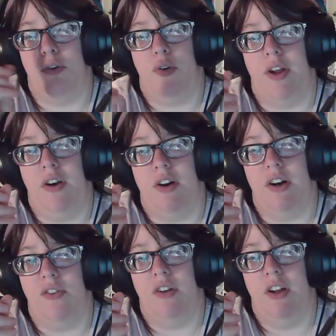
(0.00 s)

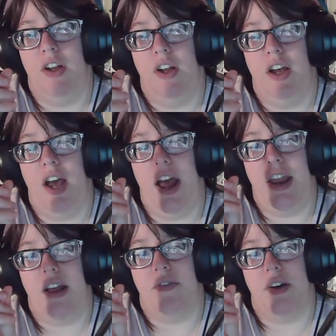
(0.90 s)
hero,
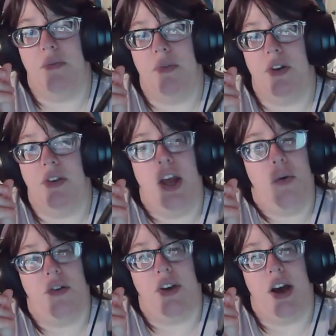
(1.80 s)
any of them, they
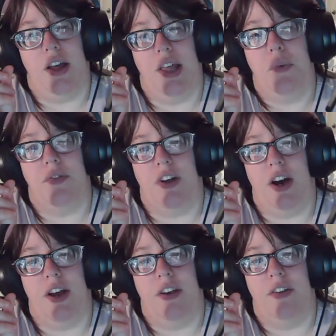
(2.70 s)
would have
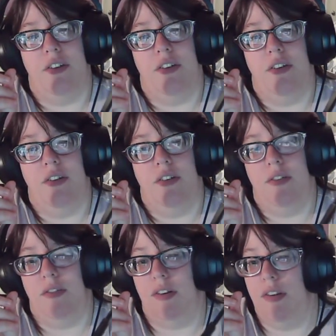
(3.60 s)
died.
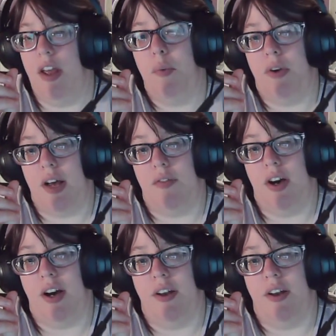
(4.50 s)
Because